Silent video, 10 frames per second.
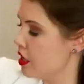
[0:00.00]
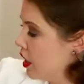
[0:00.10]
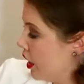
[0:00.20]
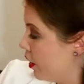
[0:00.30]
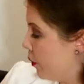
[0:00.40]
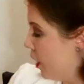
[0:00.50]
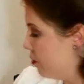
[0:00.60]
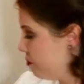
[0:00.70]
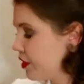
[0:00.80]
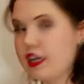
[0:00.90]
Oh well,
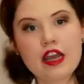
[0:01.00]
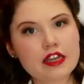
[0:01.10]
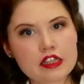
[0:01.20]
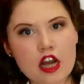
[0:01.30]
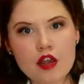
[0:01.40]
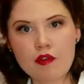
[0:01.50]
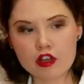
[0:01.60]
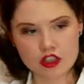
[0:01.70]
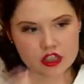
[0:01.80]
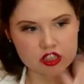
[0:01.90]
next time I'll
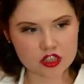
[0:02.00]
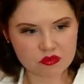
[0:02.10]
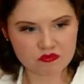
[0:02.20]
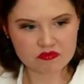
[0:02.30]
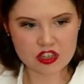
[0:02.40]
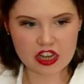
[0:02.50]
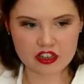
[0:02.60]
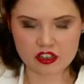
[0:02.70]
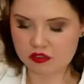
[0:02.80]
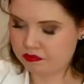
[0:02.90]
just get
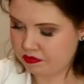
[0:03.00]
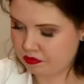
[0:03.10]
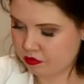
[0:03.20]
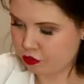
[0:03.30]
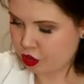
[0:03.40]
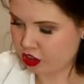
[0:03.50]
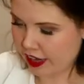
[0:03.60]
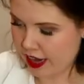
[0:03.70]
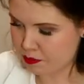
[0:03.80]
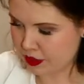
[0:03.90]
a full
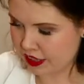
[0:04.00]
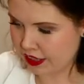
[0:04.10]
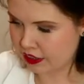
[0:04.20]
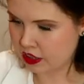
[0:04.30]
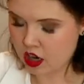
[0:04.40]
capelin,